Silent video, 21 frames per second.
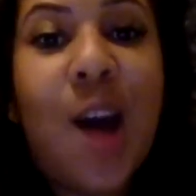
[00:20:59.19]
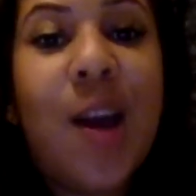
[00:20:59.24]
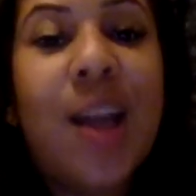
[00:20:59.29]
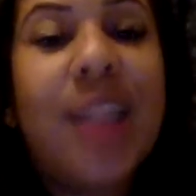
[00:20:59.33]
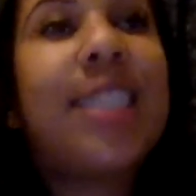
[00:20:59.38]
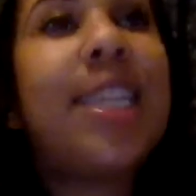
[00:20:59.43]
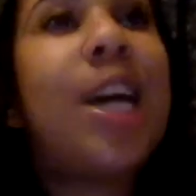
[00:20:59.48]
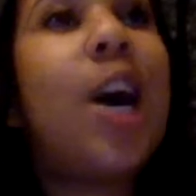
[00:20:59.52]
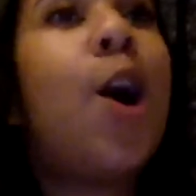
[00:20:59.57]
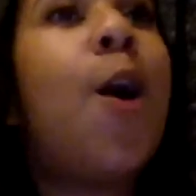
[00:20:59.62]

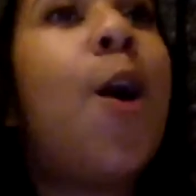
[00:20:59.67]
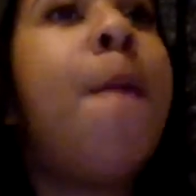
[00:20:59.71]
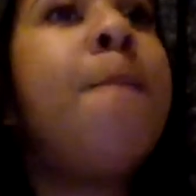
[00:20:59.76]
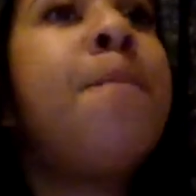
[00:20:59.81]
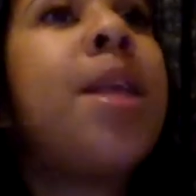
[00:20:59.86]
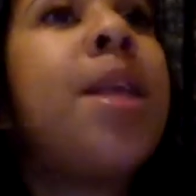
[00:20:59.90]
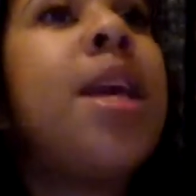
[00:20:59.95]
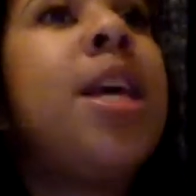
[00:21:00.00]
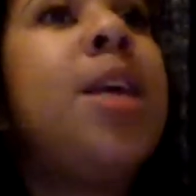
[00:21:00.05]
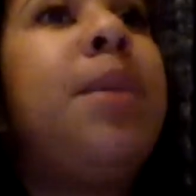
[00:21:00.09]
And so
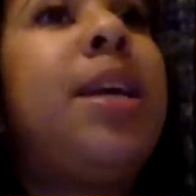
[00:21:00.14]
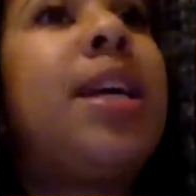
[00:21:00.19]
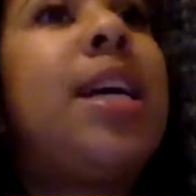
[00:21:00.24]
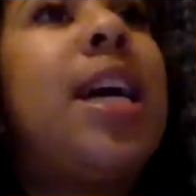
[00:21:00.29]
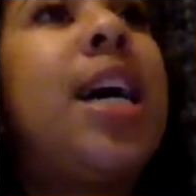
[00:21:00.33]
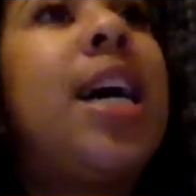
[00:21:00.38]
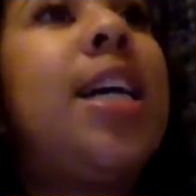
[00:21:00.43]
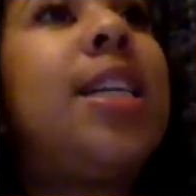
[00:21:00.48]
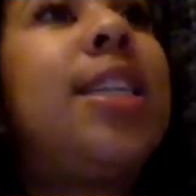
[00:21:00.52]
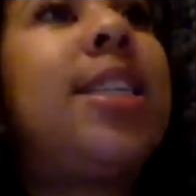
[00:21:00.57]

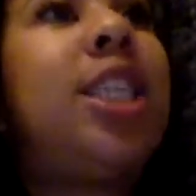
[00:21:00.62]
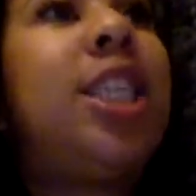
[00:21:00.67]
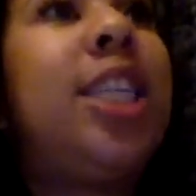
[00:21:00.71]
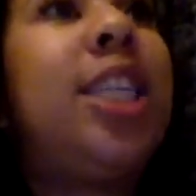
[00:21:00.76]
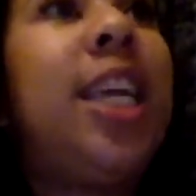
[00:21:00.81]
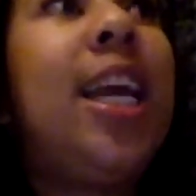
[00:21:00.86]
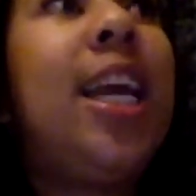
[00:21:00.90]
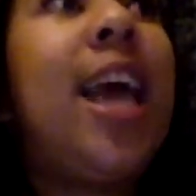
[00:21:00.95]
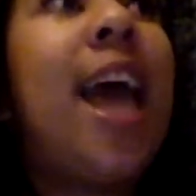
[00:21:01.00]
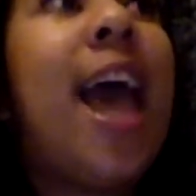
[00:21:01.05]
because
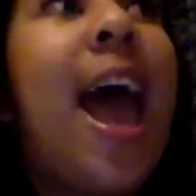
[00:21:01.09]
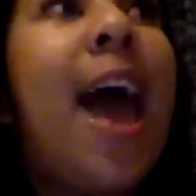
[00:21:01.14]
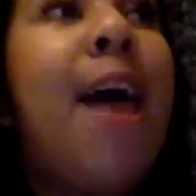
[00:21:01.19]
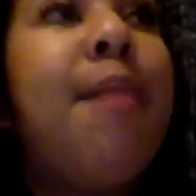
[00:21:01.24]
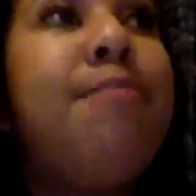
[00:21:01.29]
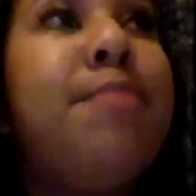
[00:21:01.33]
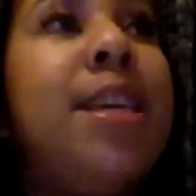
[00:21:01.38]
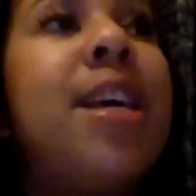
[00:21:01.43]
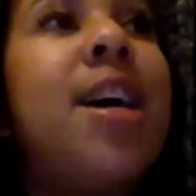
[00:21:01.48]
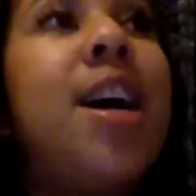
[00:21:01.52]
she
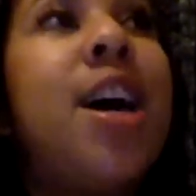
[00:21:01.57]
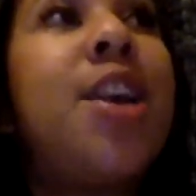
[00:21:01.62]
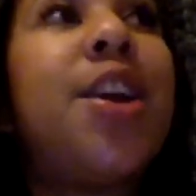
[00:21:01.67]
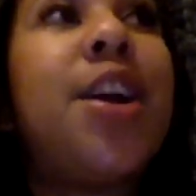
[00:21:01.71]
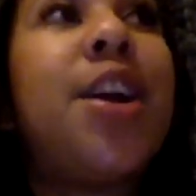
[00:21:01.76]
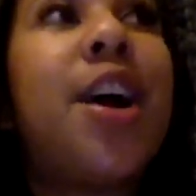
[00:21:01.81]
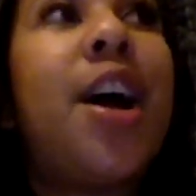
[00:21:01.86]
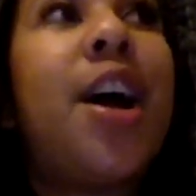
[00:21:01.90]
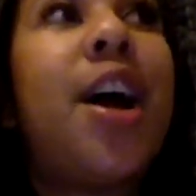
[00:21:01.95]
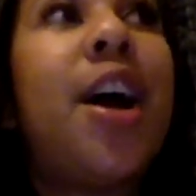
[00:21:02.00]
had me
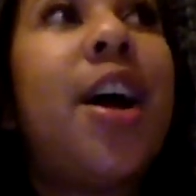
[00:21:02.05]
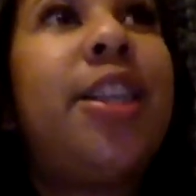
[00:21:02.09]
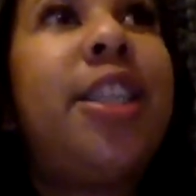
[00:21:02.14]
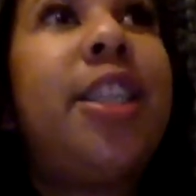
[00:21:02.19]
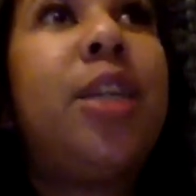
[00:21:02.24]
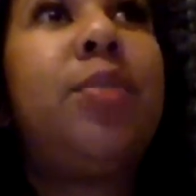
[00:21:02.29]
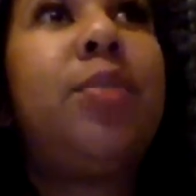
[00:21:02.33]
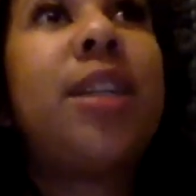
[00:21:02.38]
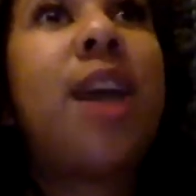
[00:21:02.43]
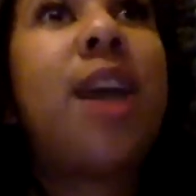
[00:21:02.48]
under her,
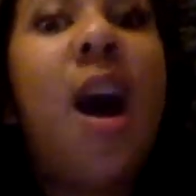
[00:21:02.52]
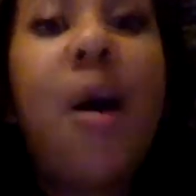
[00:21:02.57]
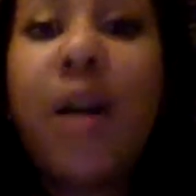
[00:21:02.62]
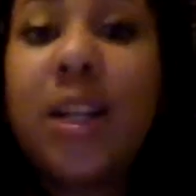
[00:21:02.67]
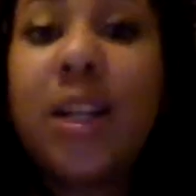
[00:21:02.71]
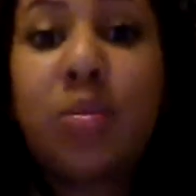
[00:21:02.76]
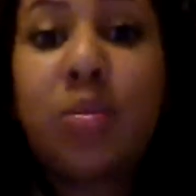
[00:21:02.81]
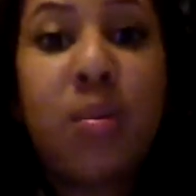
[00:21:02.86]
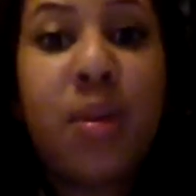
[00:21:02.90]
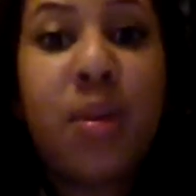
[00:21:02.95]
she was
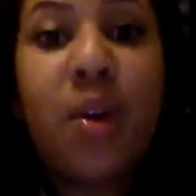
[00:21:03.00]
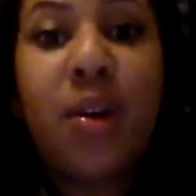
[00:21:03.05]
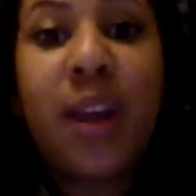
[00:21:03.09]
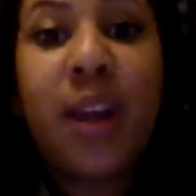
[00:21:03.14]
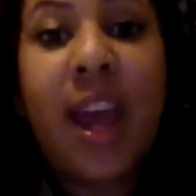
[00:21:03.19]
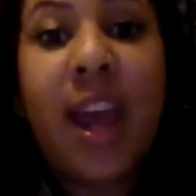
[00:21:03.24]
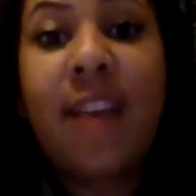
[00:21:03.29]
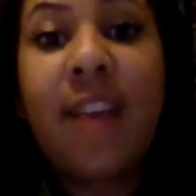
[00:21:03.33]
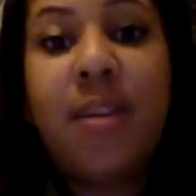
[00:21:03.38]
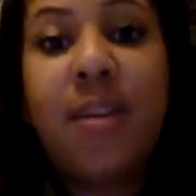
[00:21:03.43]
always promoted
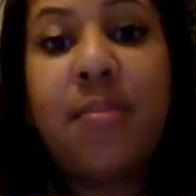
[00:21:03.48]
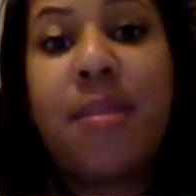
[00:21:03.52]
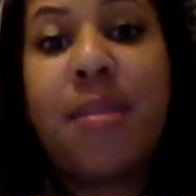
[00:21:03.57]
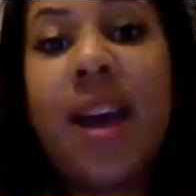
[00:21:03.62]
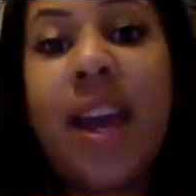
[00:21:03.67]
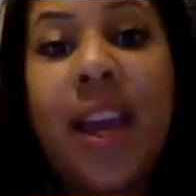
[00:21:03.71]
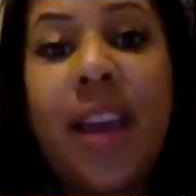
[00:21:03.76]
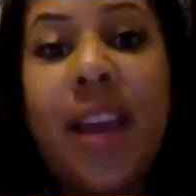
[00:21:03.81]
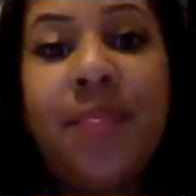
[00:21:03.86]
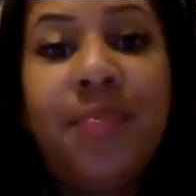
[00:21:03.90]
every
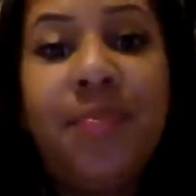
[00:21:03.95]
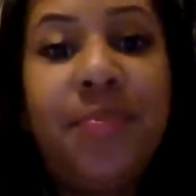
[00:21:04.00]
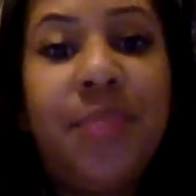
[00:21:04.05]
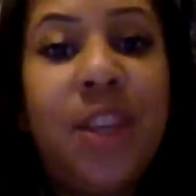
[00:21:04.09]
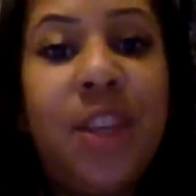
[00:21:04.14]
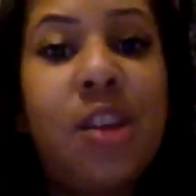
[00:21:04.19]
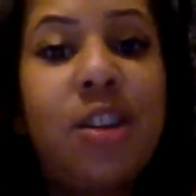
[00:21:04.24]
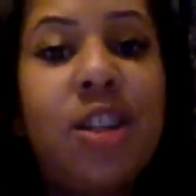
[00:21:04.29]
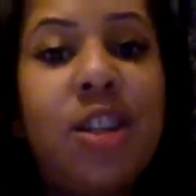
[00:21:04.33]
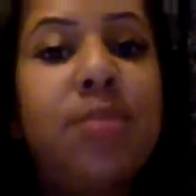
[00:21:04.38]
month
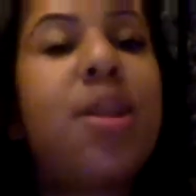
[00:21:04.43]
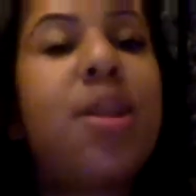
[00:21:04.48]
you know, she was